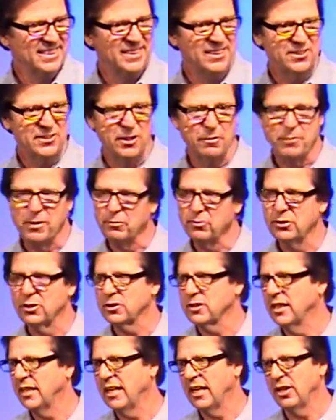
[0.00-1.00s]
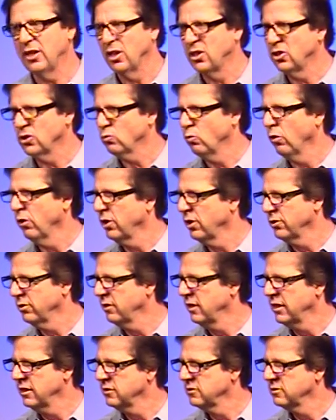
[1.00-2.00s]
Some people just get down and they just worry on their
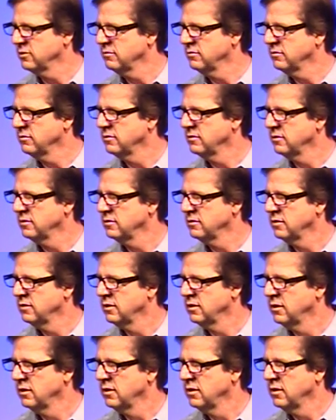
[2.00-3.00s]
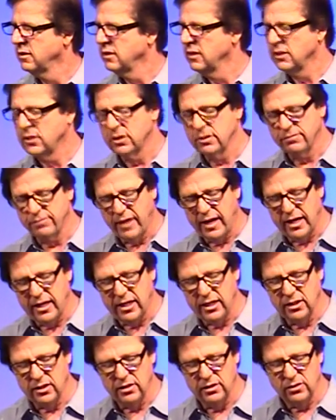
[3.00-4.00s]
knees. This is
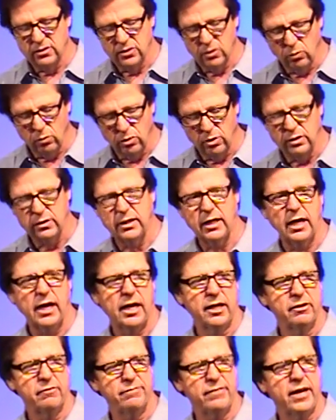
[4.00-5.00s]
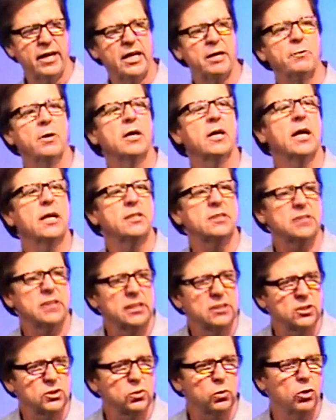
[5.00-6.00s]
finding the Word of God and finding what God says
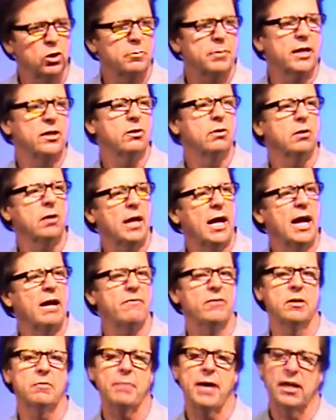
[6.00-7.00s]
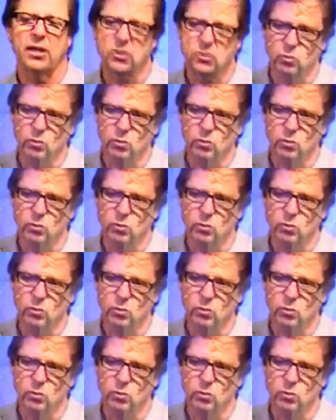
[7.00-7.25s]
in His Word about your life and about His